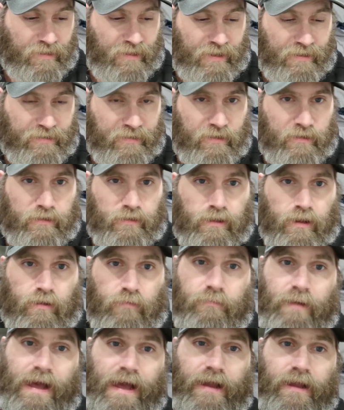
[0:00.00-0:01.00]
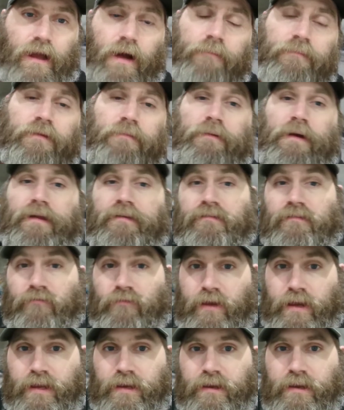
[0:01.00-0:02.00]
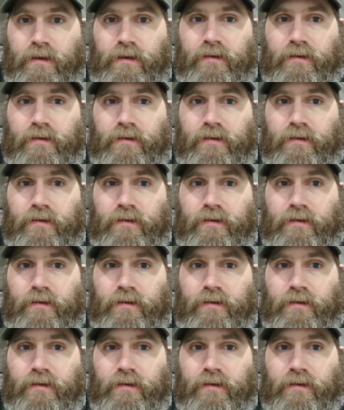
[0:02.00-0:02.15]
I needed to go back up to Pennsylvania